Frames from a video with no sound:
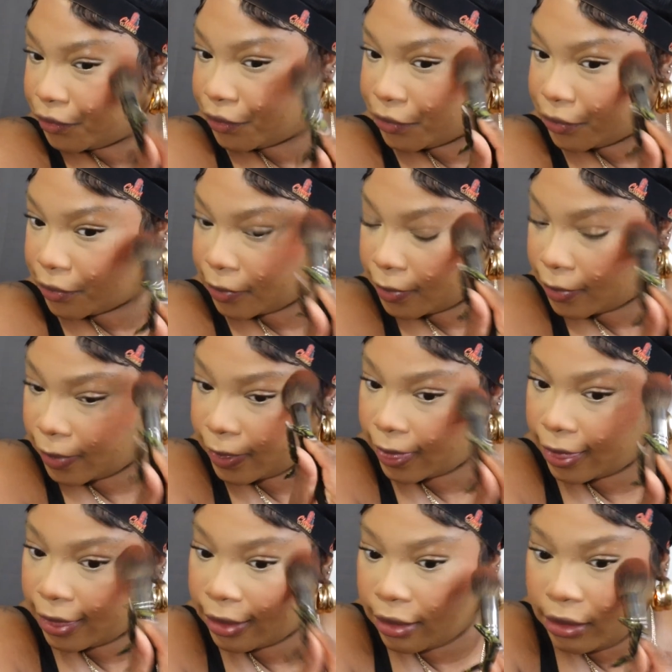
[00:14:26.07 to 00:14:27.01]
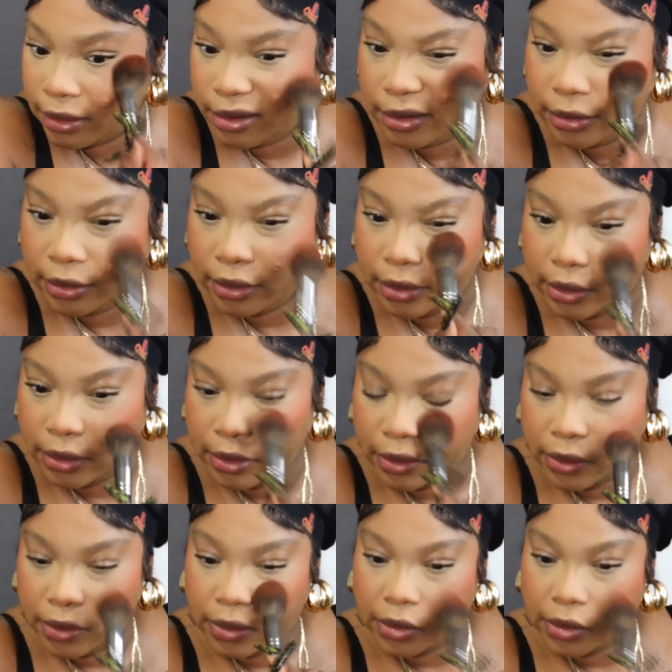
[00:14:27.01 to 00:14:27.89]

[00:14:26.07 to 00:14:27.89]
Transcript: No one is speaking in this clip.